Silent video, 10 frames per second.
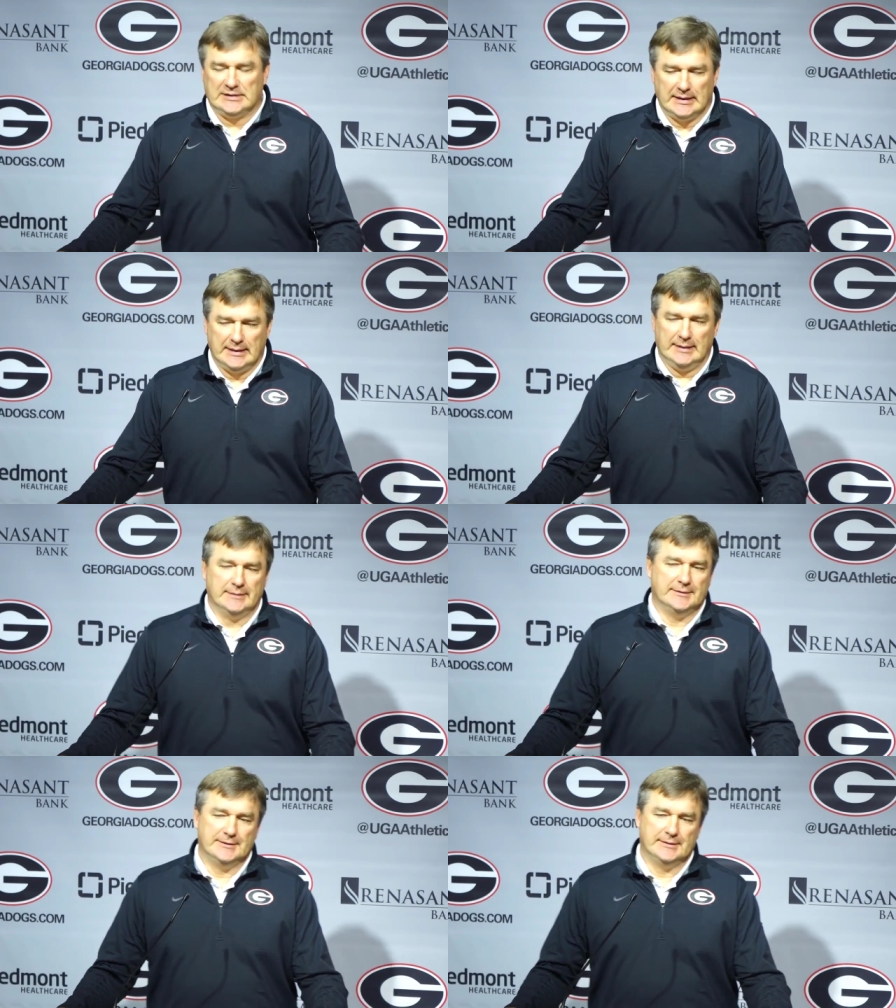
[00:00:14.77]
say,
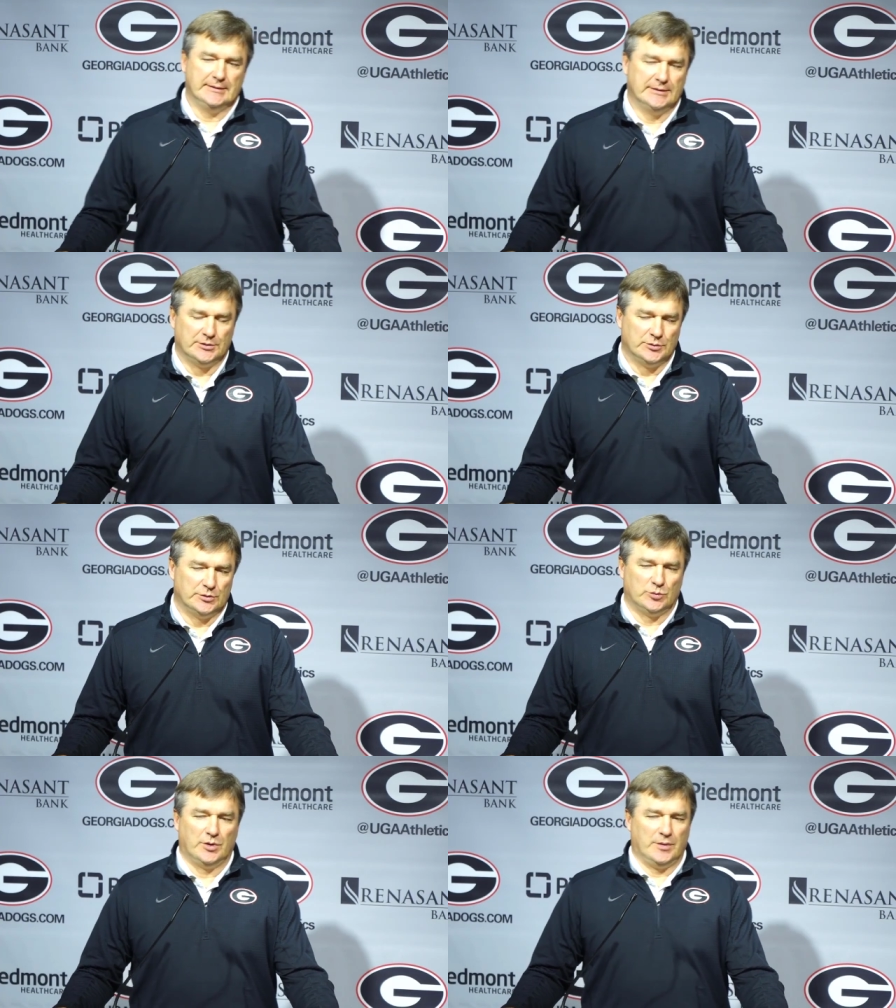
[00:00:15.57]
is,
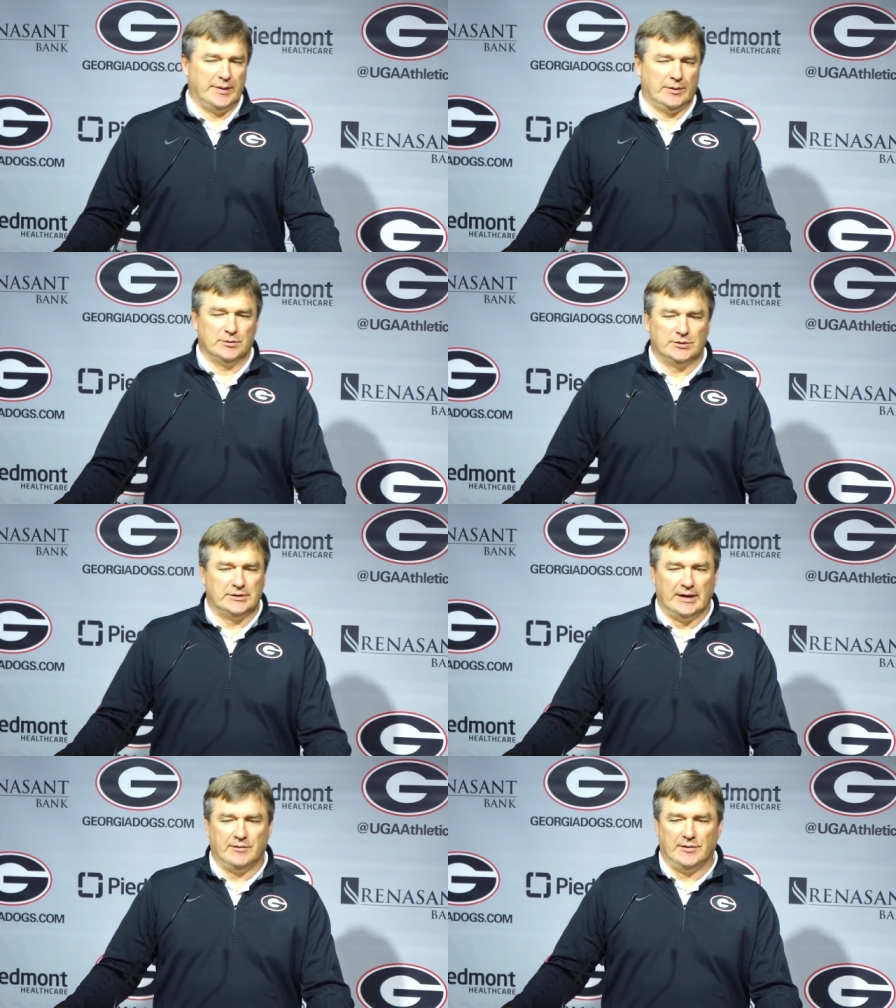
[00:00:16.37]
is one of the big
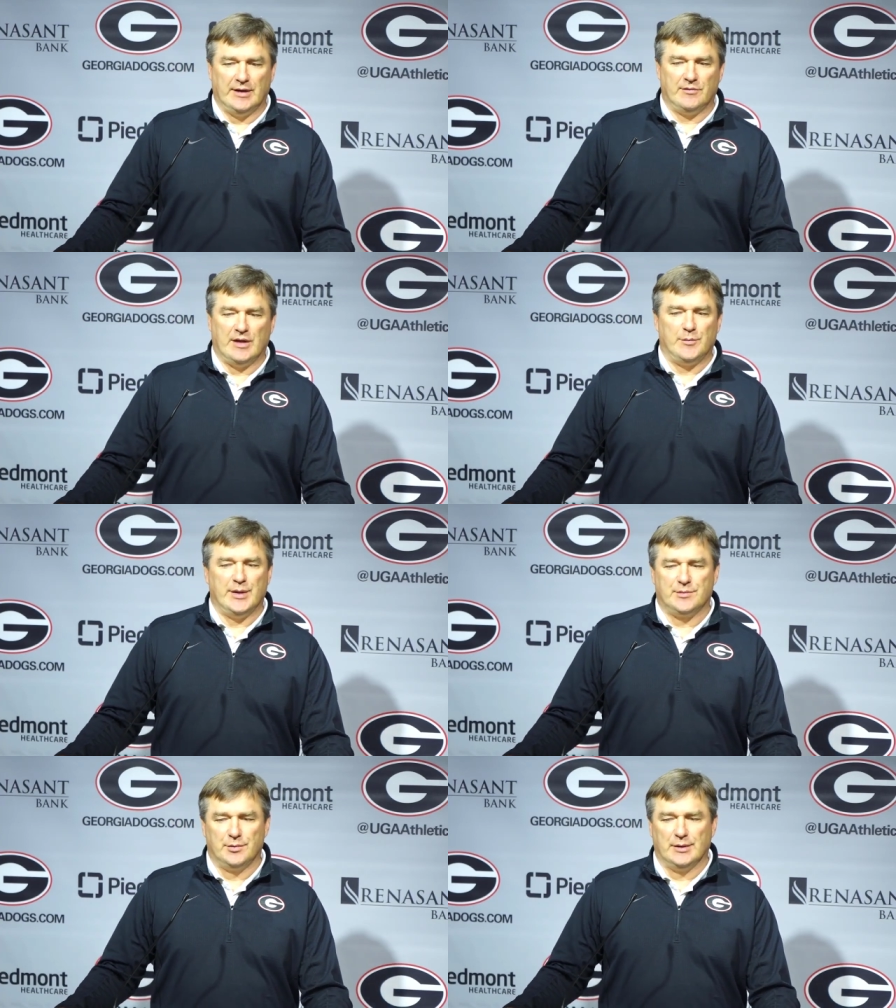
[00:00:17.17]
ones. They've, they've, they've
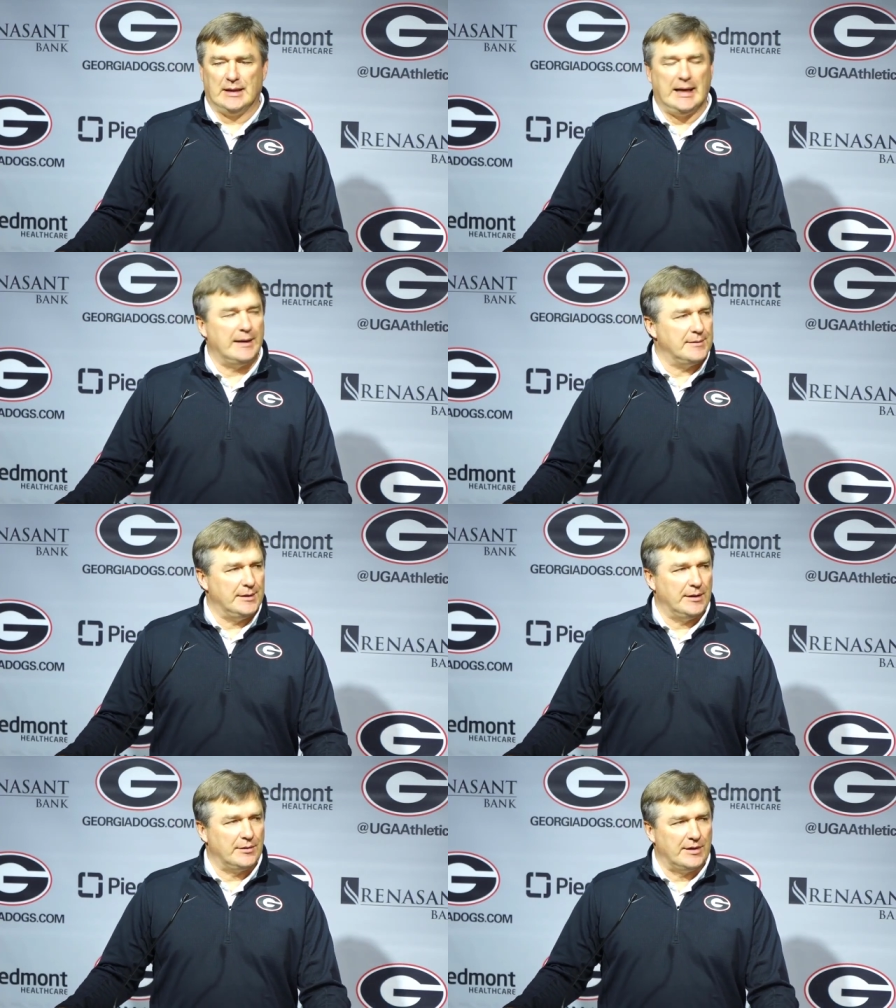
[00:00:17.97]
been through a lot.
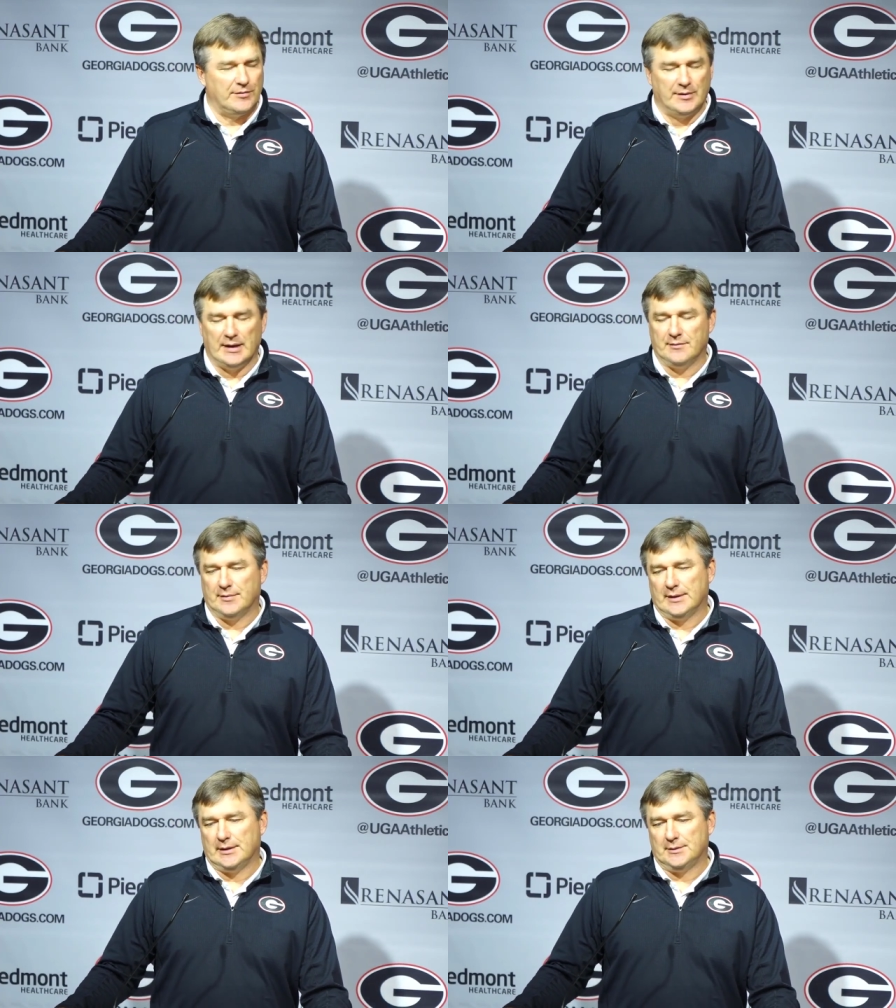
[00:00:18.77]
You know, they've,
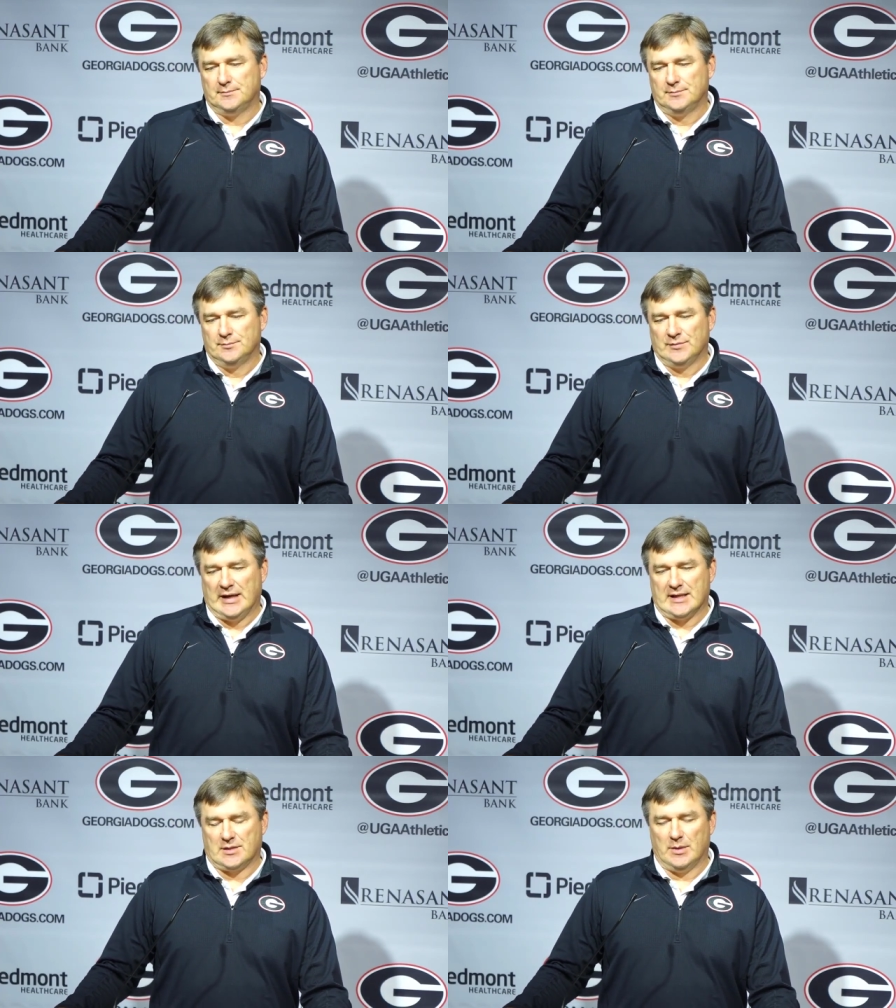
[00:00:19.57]
they've uh,
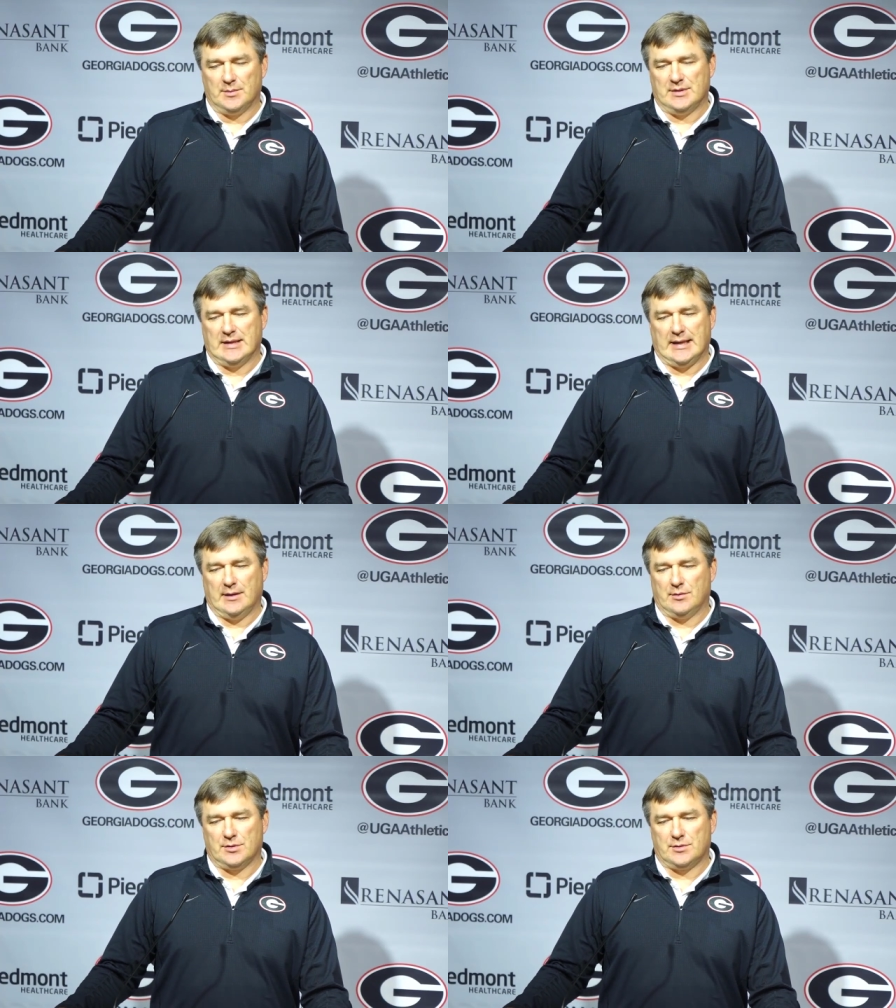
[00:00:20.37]
had some ups and
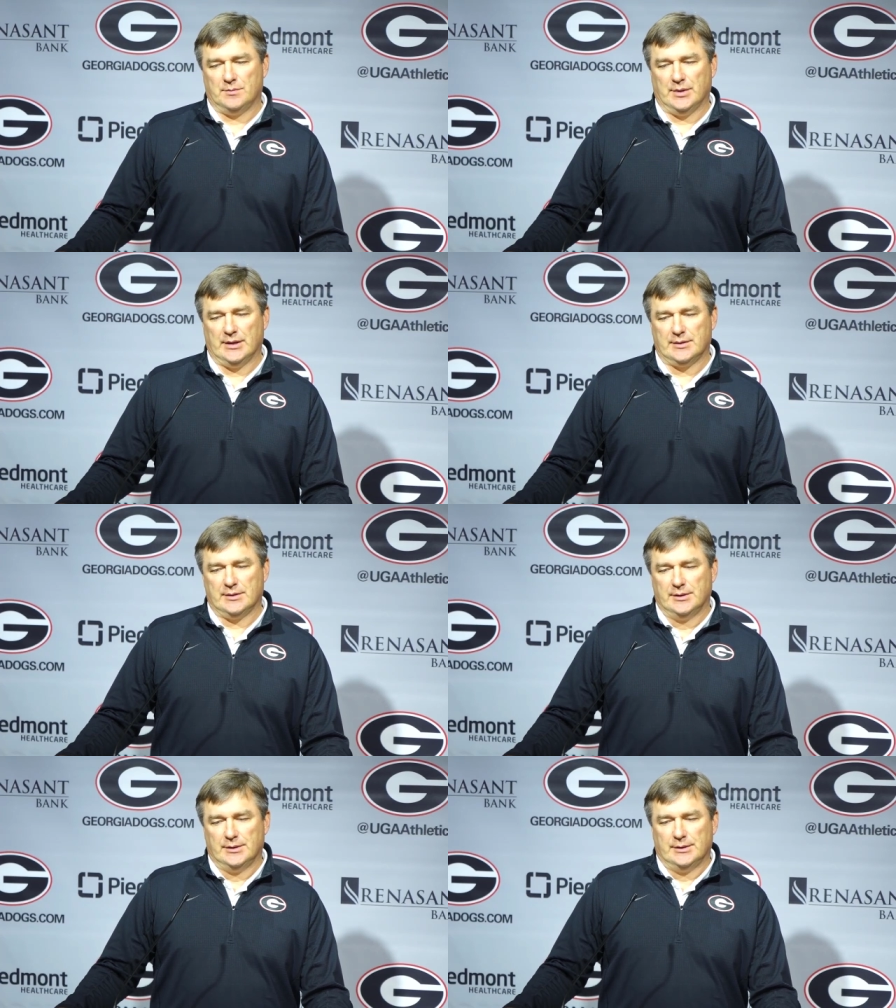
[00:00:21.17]
downs, but
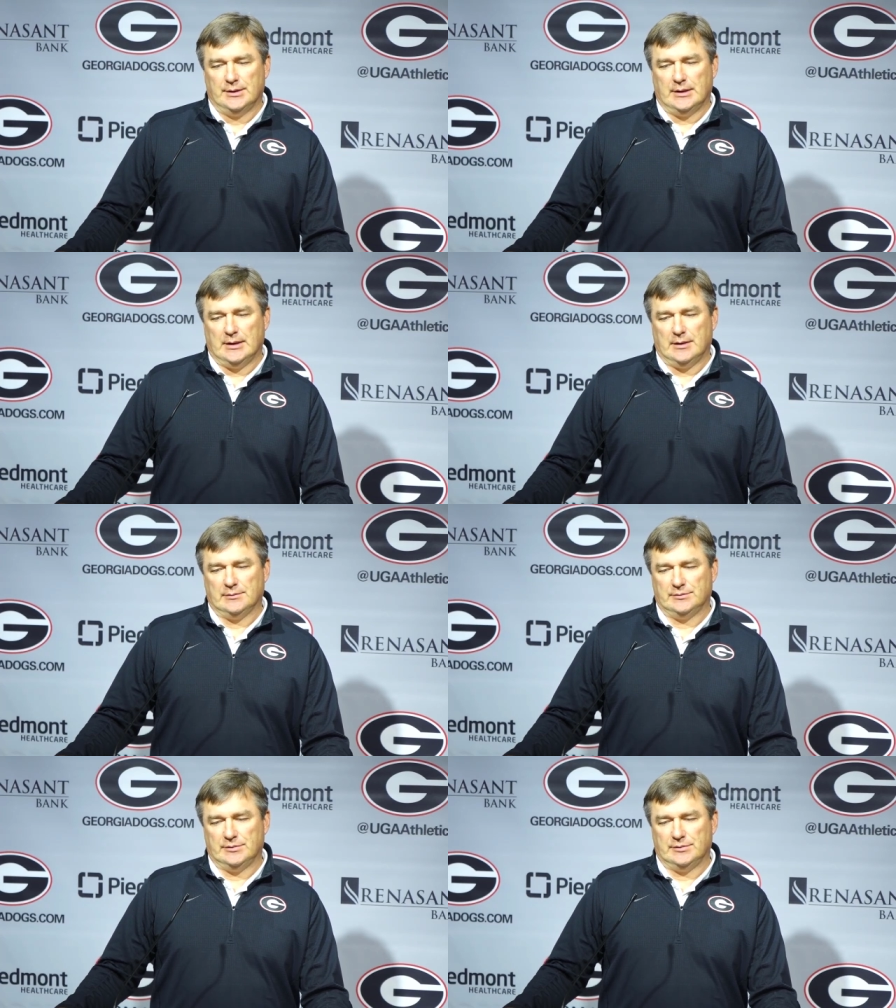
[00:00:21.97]
uh,